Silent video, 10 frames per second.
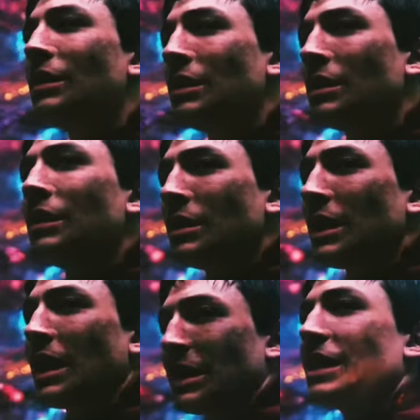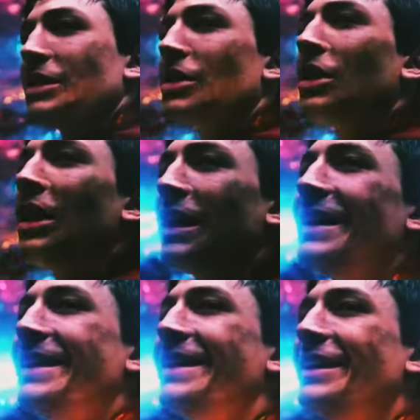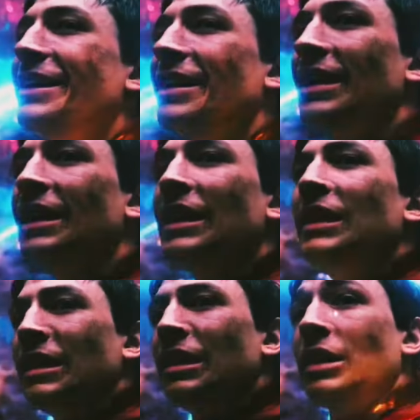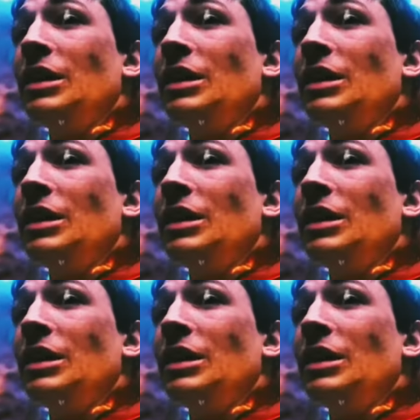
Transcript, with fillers: star navigating a well-publicised downfall,